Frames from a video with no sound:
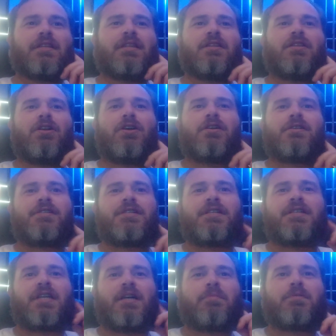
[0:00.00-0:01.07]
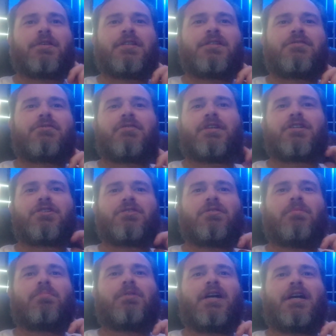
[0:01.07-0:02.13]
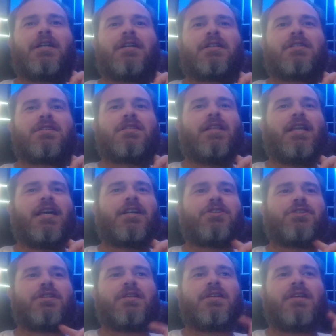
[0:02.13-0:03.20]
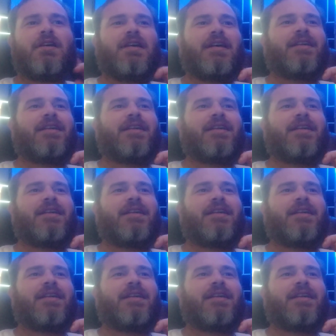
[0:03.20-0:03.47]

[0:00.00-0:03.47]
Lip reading: than the large seed companies' traditional product selection